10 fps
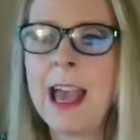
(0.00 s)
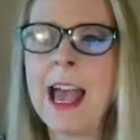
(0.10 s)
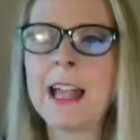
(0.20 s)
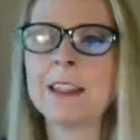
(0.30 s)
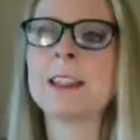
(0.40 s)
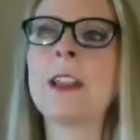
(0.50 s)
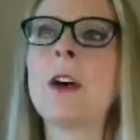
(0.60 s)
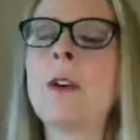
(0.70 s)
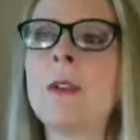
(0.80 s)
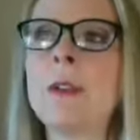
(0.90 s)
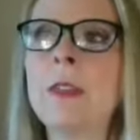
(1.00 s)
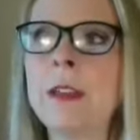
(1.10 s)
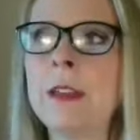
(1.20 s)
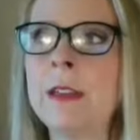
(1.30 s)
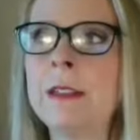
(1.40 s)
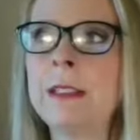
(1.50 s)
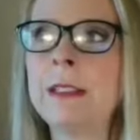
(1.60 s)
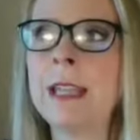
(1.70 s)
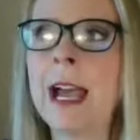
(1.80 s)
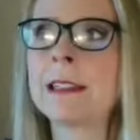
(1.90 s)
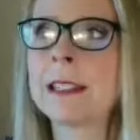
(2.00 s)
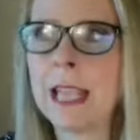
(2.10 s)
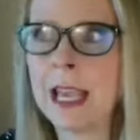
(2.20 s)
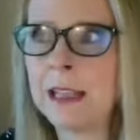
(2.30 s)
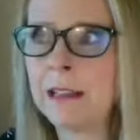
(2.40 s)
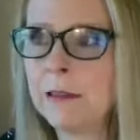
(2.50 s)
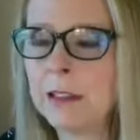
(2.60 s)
And so the dad said,